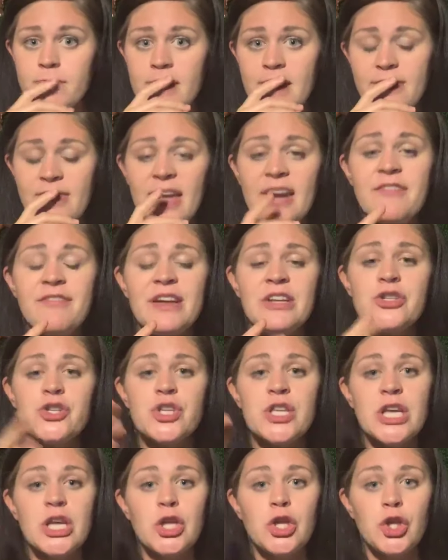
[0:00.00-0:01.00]
that
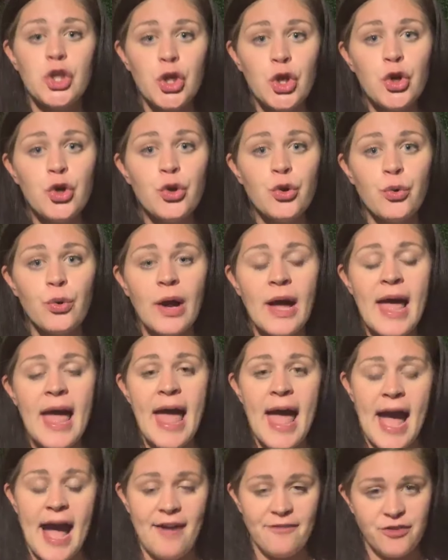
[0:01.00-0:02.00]
eventually you
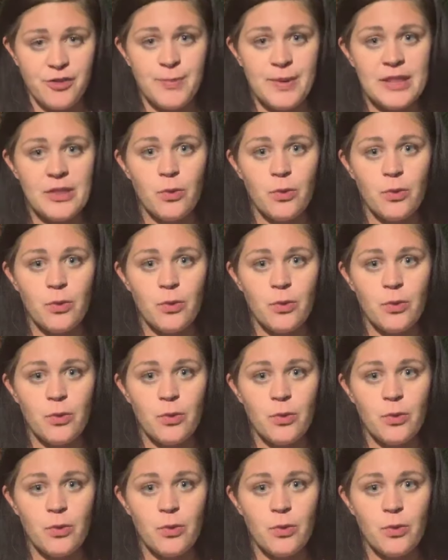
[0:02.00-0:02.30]
have to be